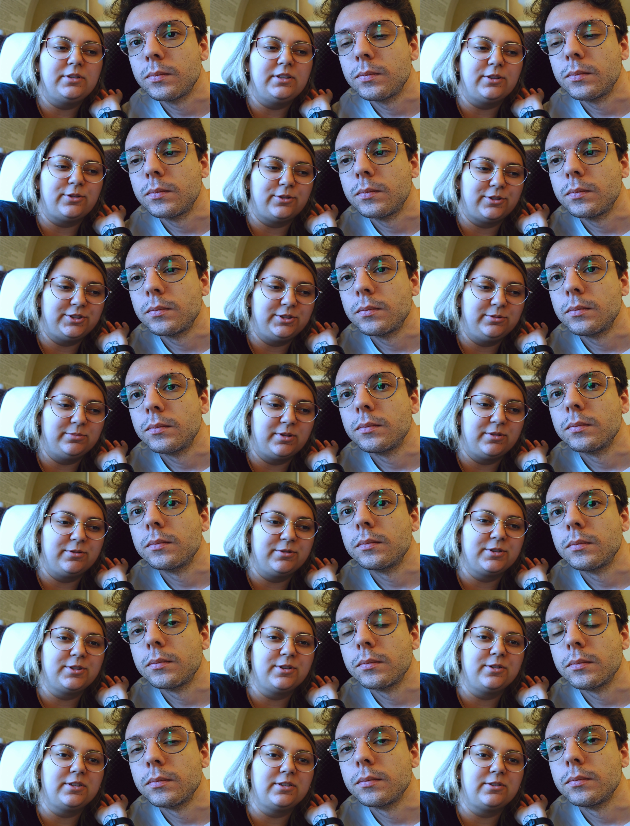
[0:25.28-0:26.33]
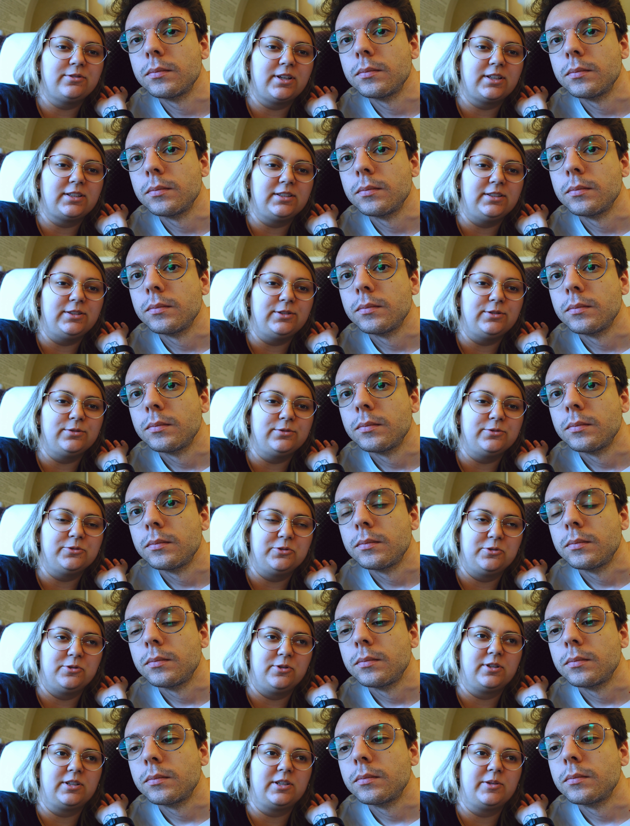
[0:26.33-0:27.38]
Speaker 1: Hiroshima, we're going directly to
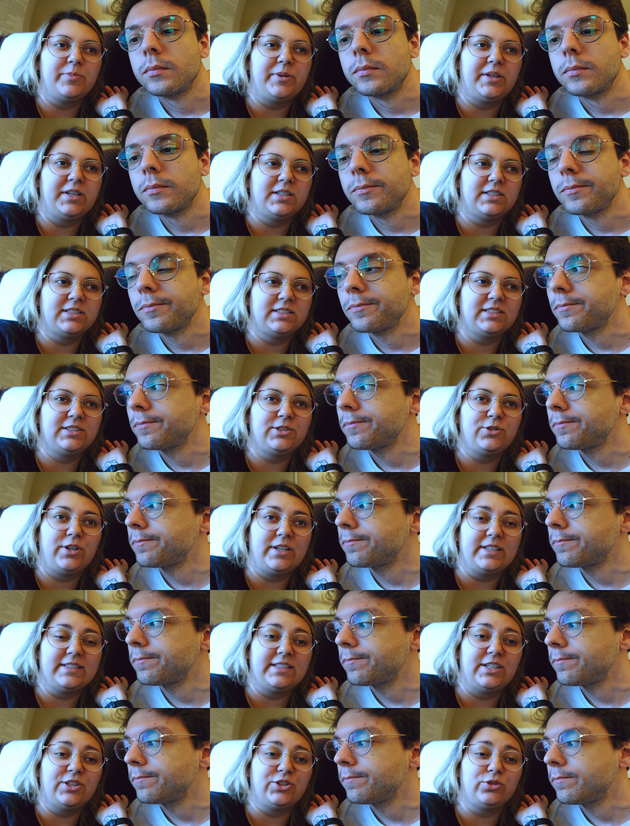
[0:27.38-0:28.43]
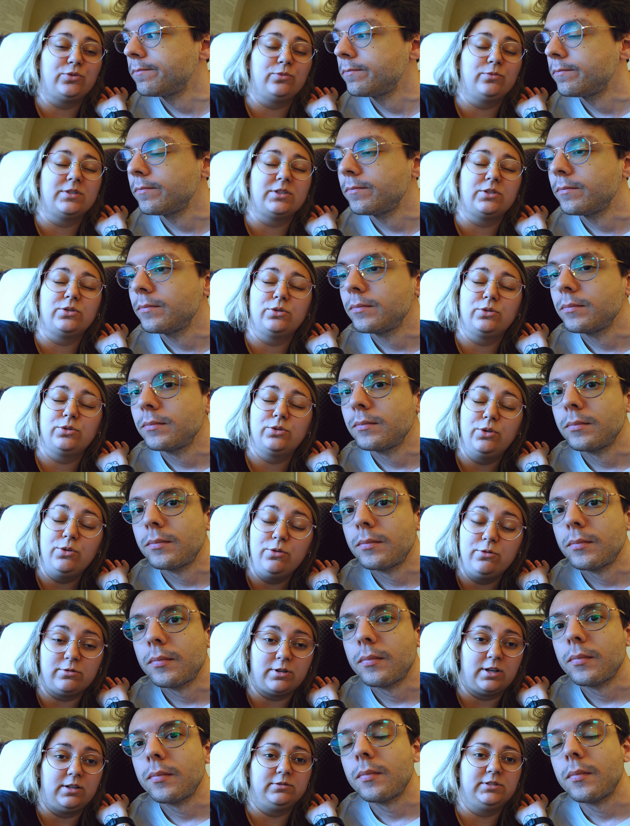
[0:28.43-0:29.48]
Fukuoka because the train station was
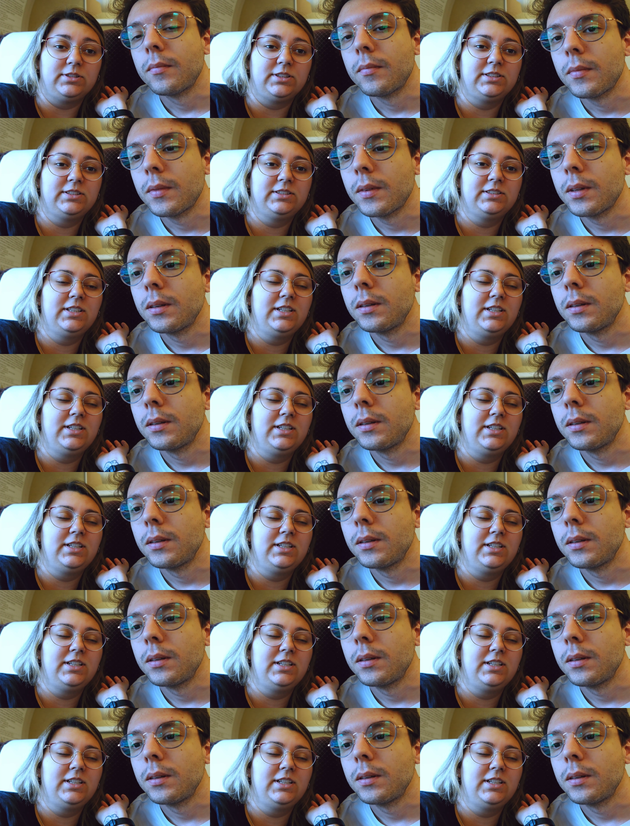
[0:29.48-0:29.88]
so crowded